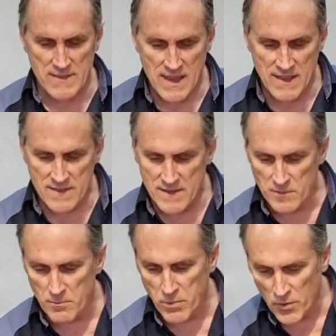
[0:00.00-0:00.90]
In the end,
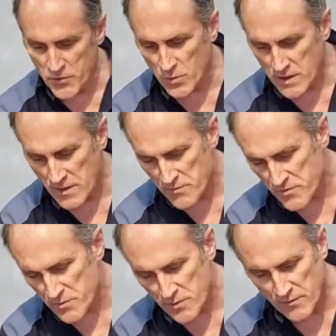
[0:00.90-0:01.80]
the bolts will come through.